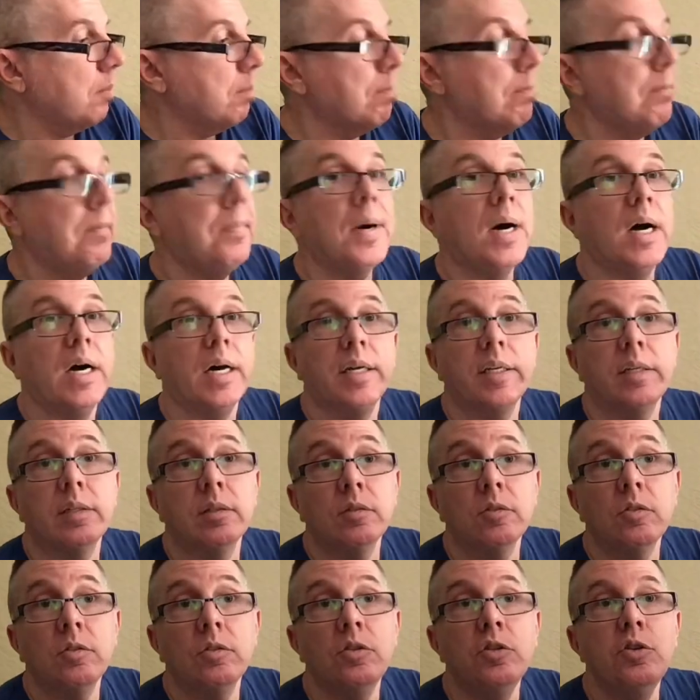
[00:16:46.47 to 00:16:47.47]
but
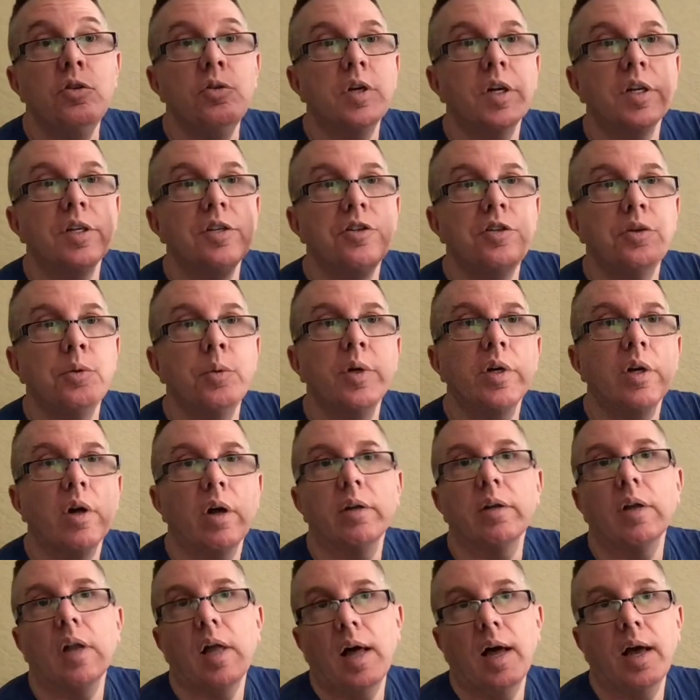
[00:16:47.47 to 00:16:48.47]
you can do it
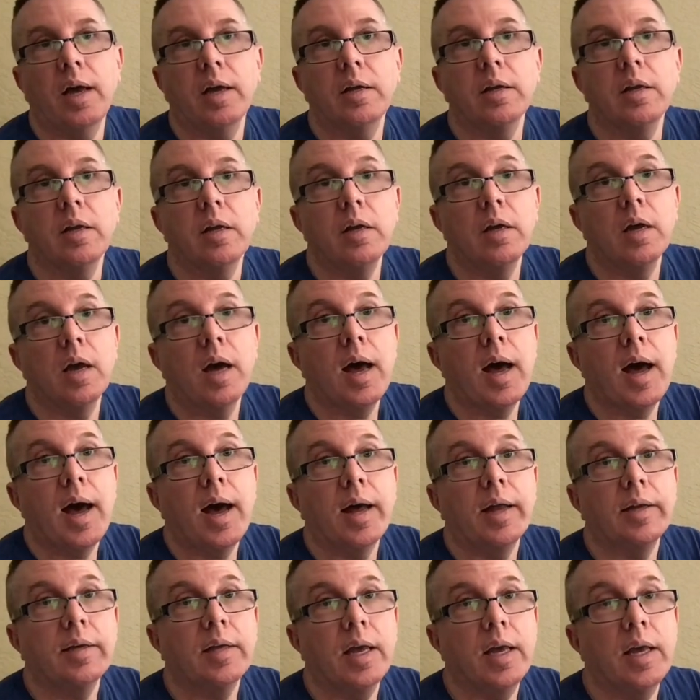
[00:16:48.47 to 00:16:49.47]
online at